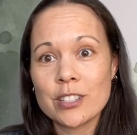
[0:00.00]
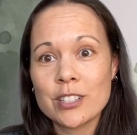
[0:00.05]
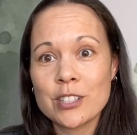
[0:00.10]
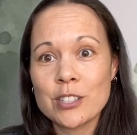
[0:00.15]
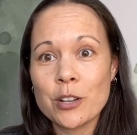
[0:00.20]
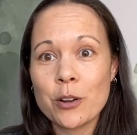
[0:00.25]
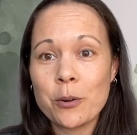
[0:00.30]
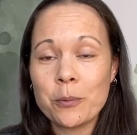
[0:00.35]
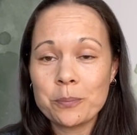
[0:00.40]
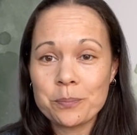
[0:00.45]

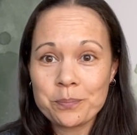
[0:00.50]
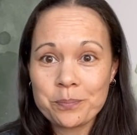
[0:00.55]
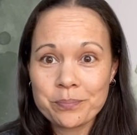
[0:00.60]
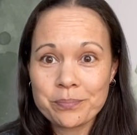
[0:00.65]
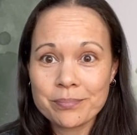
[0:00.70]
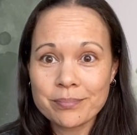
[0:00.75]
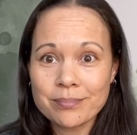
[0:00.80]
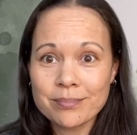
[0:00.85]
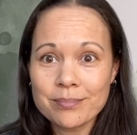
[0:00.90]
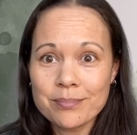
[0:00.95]
So
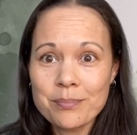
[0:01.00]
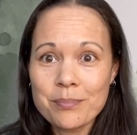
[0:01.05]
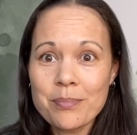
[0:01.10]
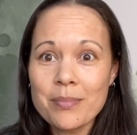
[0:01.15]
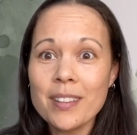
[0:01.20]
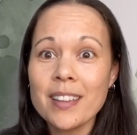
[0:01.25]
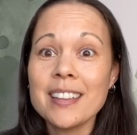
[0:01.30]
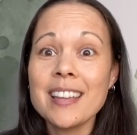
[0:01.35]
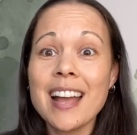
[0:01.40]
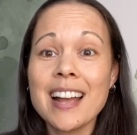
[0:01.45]

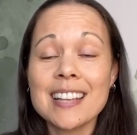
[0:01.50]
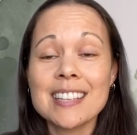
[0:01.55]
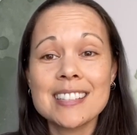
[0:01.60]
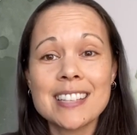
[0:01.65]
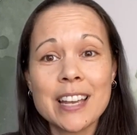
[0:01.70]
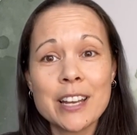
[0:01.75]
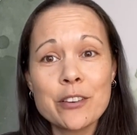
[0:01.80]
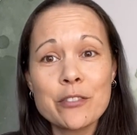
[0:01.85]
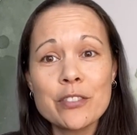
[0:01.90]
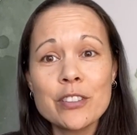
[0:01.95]
yeah,
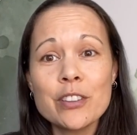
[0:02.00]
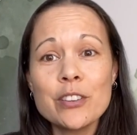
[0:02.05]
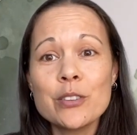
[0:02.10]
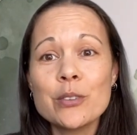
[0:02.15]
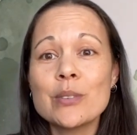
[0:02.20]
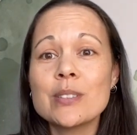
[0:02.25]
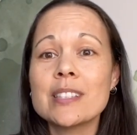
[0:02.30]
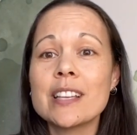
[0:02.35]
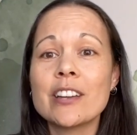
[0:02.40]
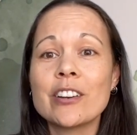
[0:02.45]
sign up for the
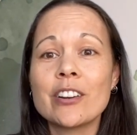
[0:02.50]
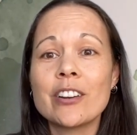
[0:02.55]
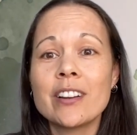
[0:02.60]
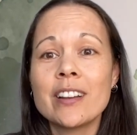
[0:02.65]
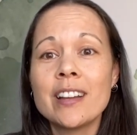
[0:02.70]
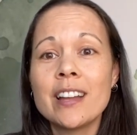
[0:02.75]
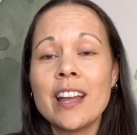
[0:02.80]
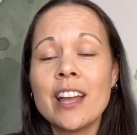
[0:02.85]
newsletter.